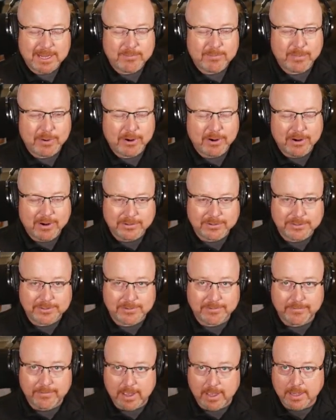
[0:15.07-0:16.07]
Burns
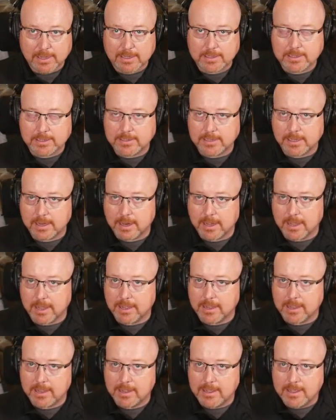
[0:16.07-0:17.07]
effect
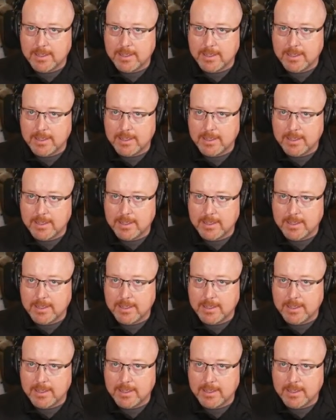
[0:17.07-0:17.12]
today.